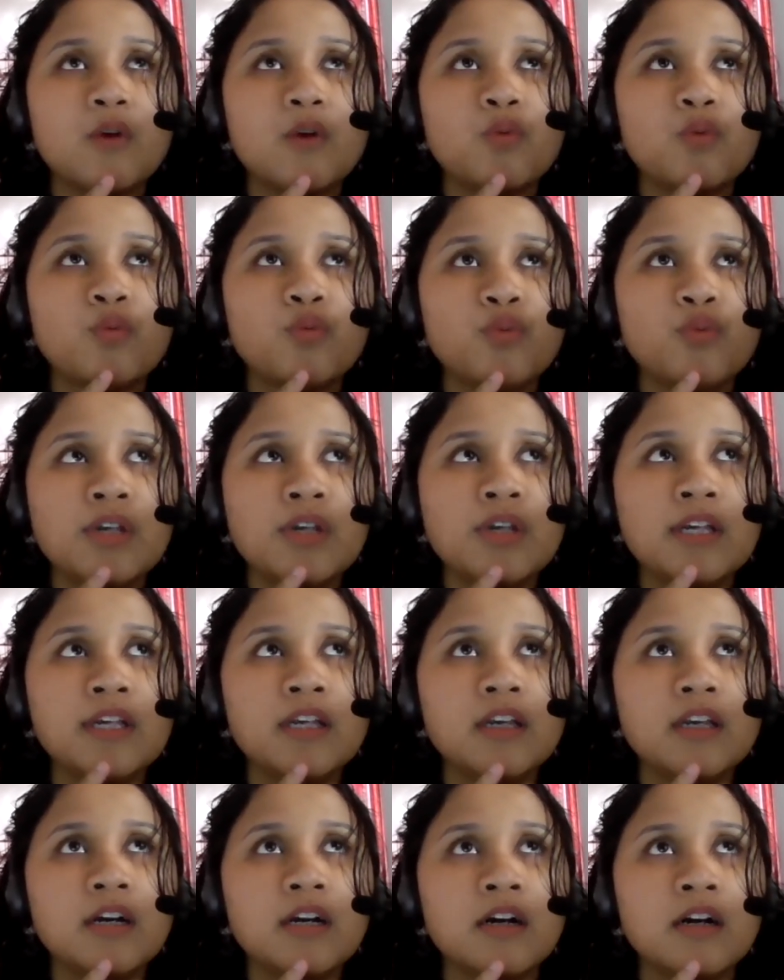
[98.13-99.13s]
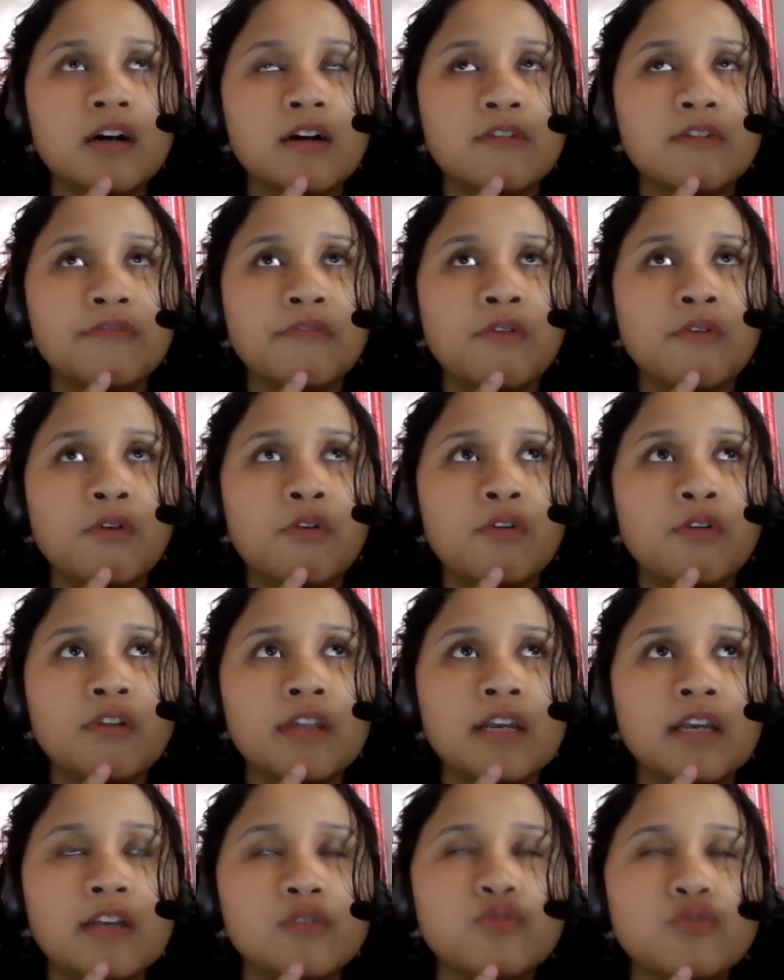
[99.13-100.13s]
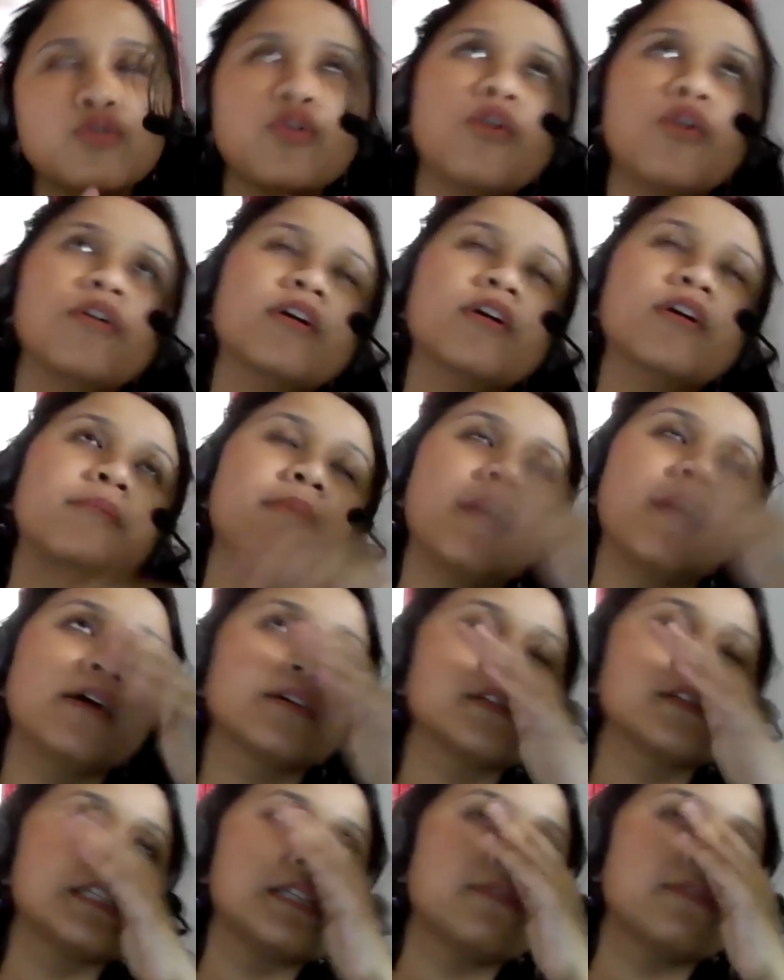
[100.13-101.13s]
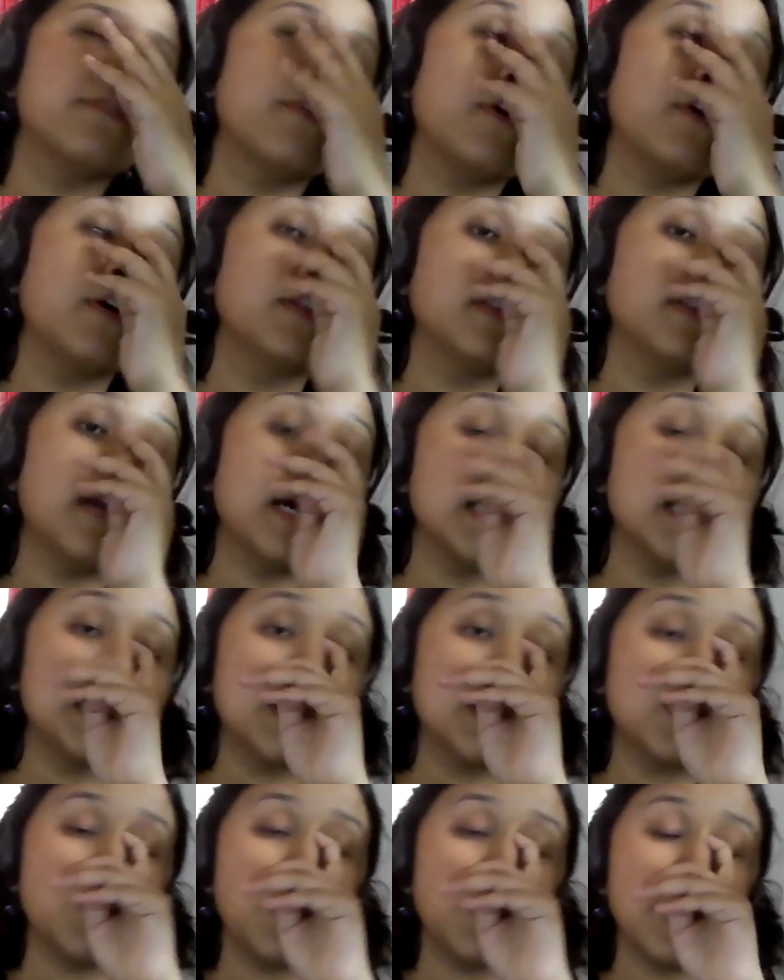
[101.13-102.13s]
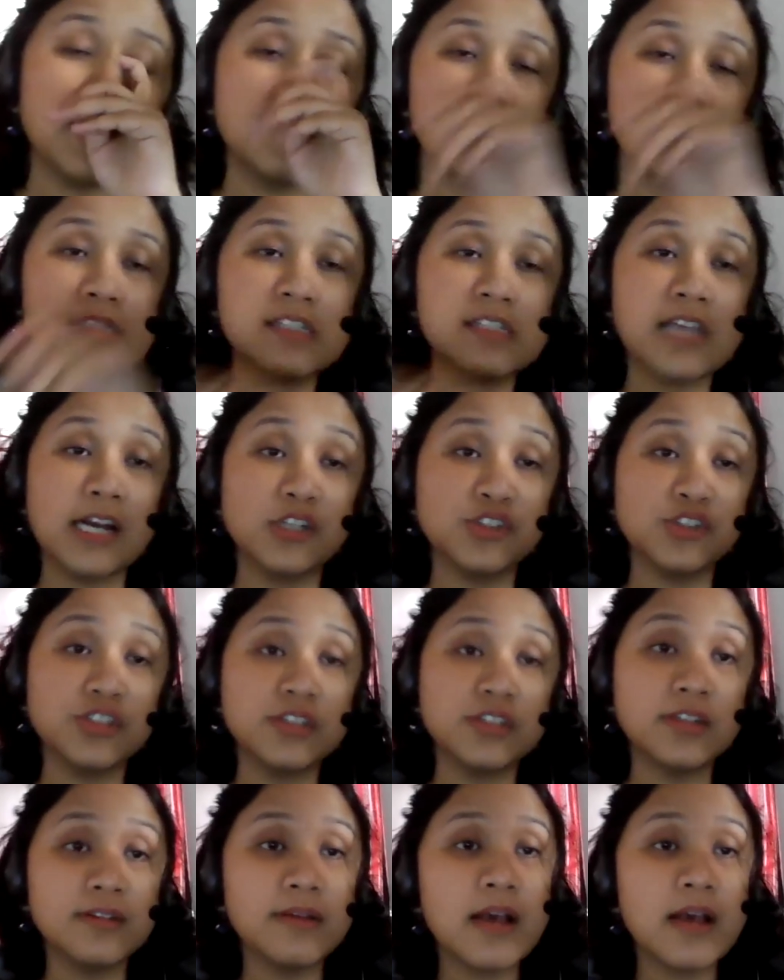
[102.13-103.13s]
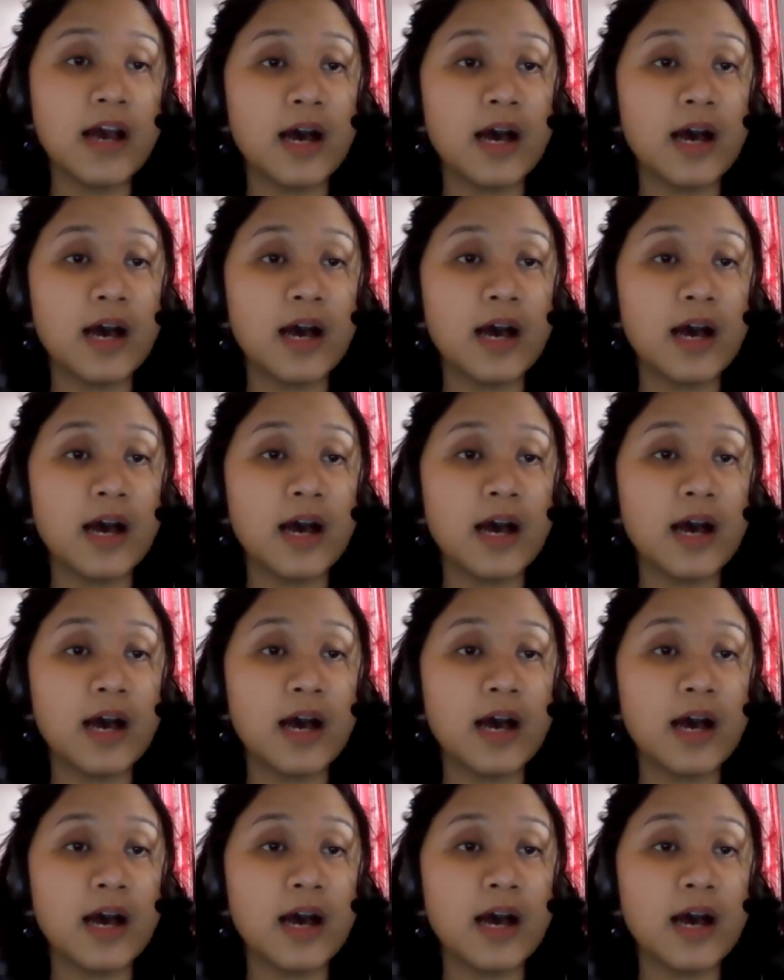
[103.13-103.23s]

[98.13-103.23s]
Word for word: we uh, for the tutorial marks for last week's session,